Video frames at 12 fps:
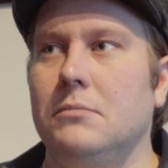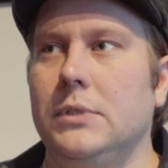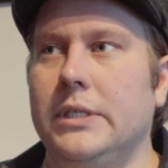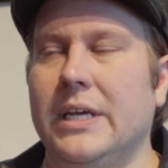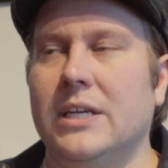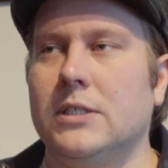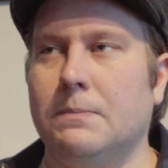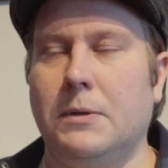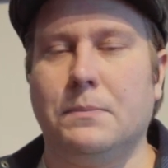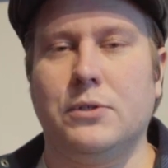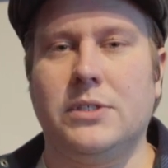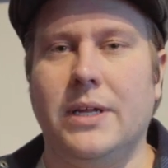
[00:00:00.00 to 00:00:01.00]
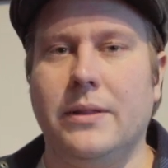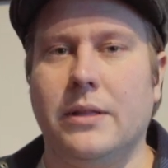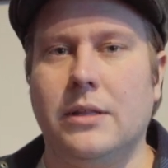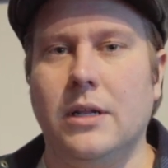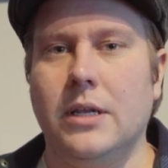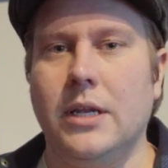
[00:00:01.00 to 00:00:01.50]
yeah, some people say
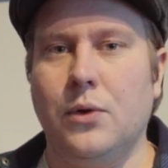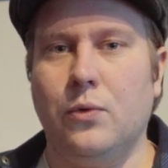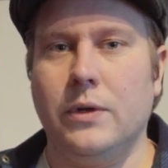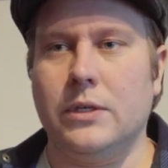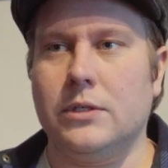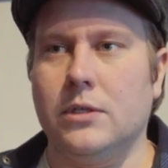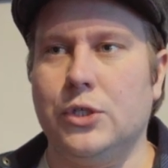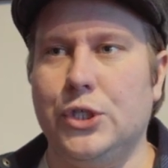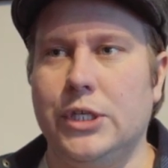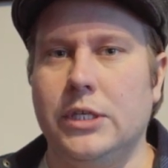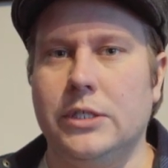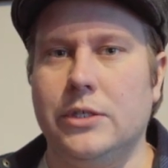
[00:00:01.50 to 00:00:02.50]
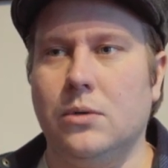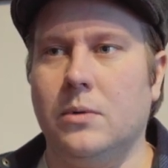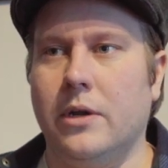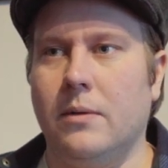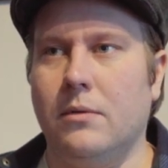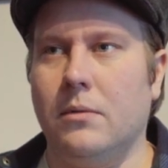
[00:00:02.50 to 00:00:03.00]
that the lyrics are cheesy or
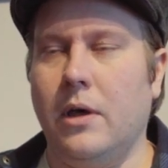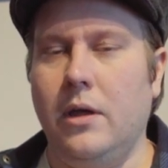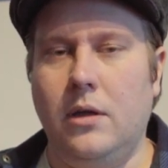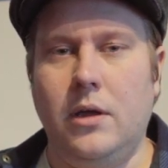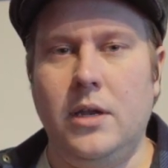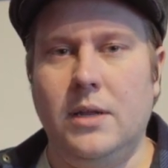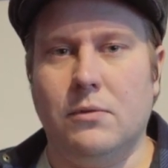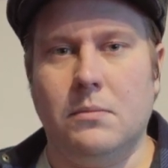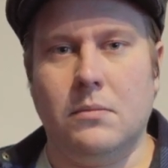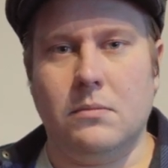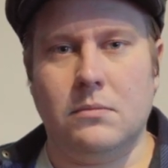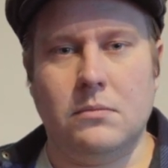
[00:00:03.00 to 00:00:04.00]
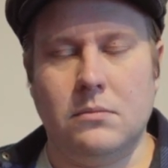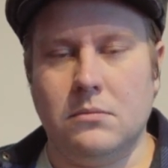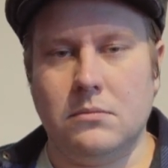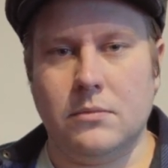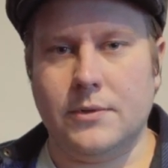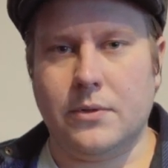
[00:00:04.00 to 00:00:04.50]
whatever. I never
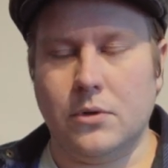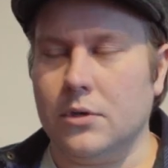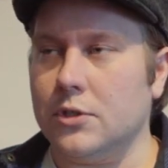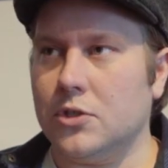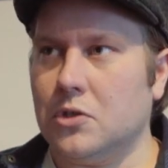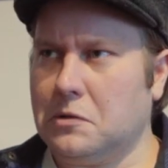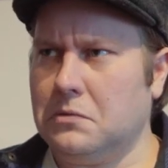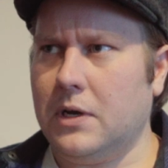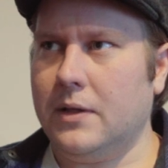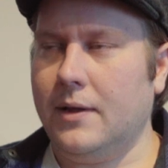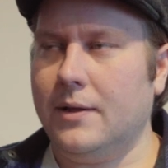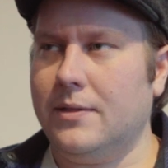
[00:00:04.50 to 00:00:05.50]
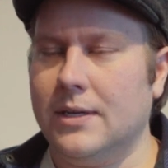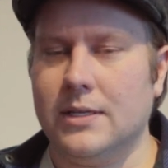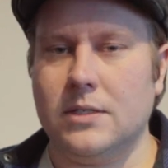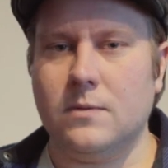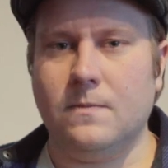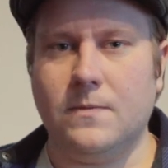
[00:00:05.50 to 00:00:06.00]
thought so. I think
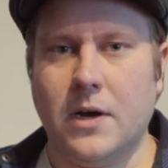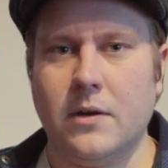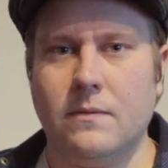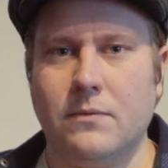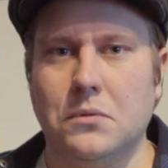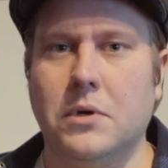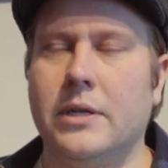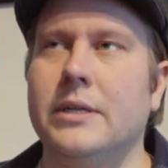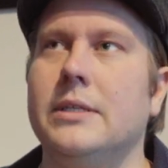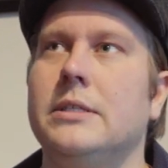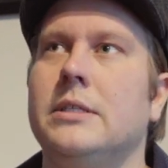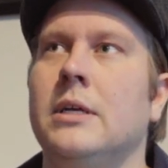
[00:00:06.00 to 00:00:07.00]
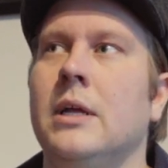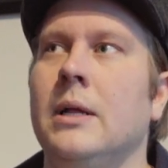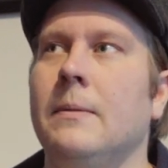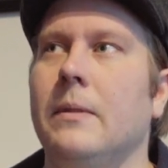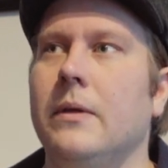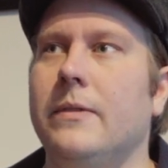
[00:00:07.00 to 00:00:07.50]
it's fun for what it is.
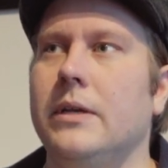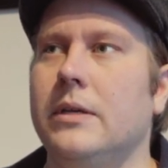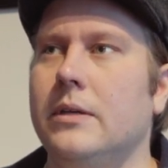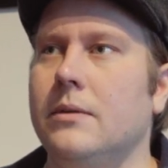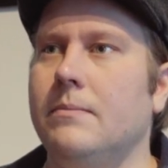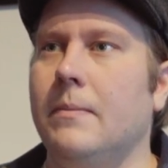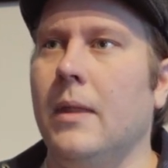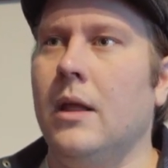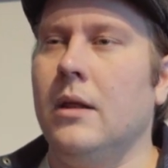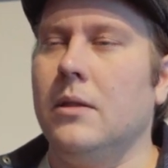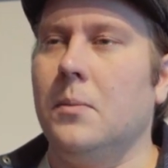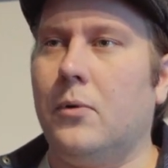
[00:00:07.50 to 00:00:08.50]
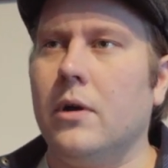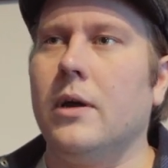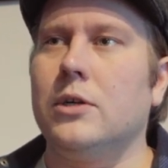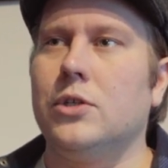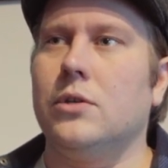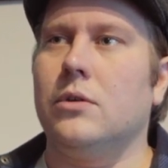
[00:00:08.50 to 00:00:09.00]
I think the
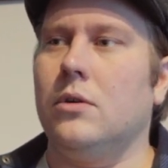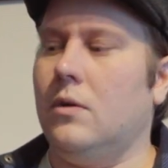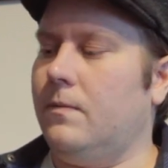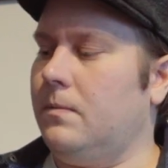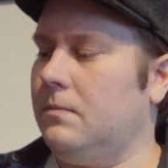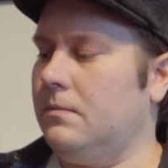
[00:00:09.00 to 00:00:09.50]
production of